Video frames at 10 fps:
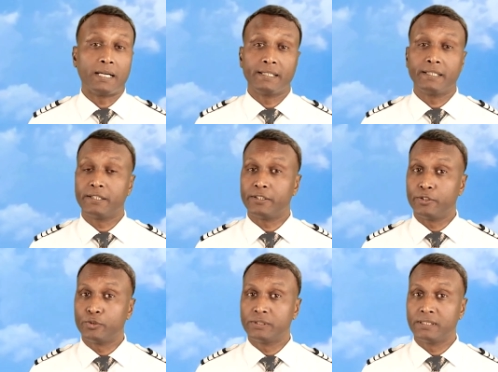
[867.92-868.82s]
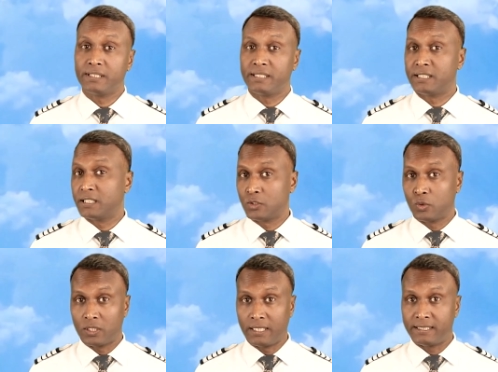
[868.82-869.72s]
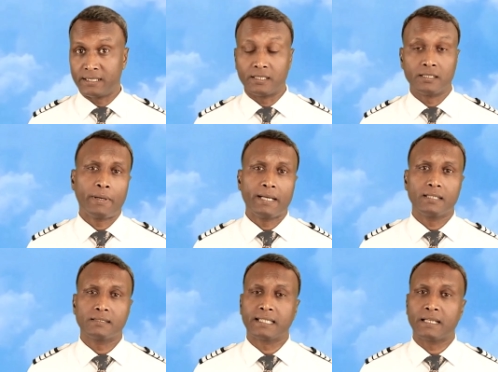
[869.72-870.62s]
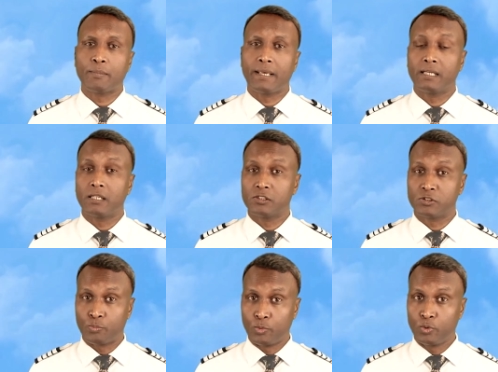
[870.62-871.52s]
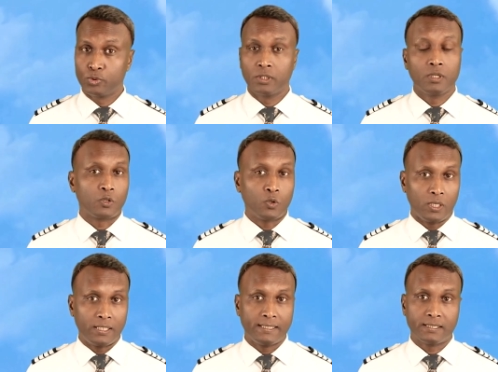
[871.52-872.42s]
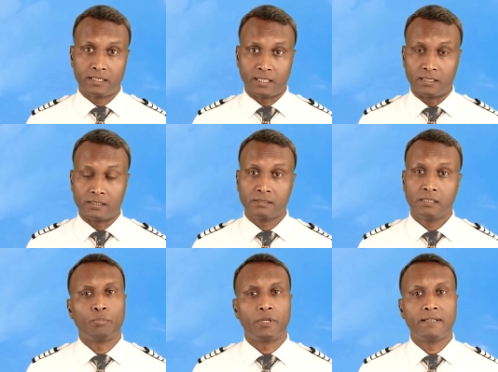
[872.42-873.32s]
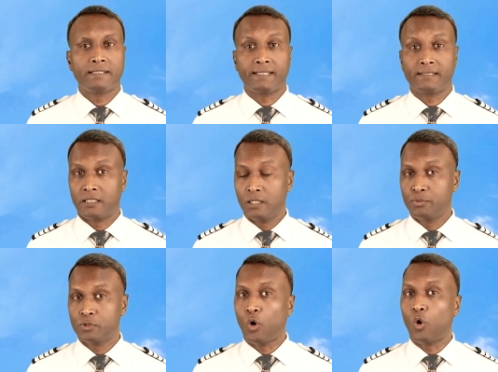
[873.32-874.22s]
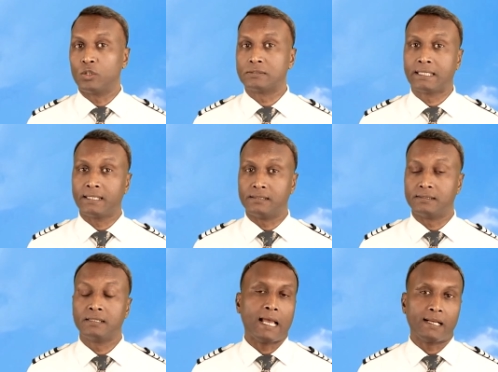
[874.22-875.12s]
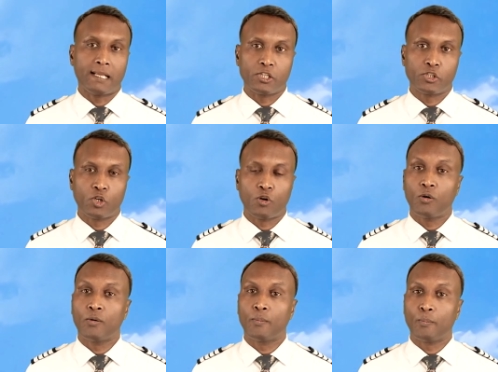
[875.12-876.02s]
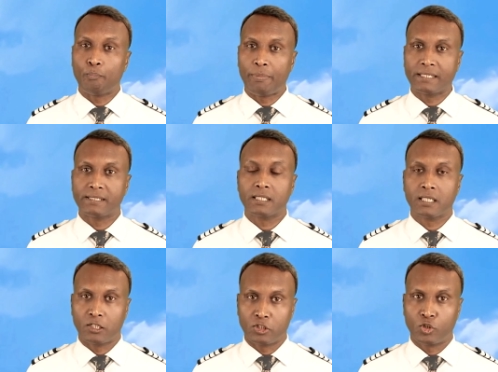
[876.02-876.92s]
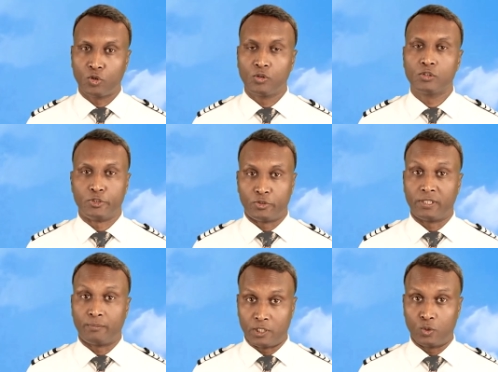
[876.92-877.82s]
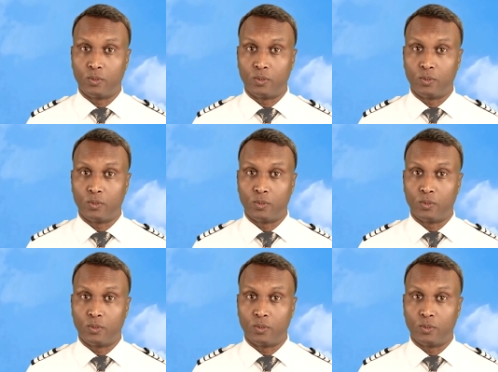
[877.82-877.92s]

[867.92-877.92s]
By using the turn coordinator, pilots can make smooth, coordinated turns preventing slips or skids and ensure better control during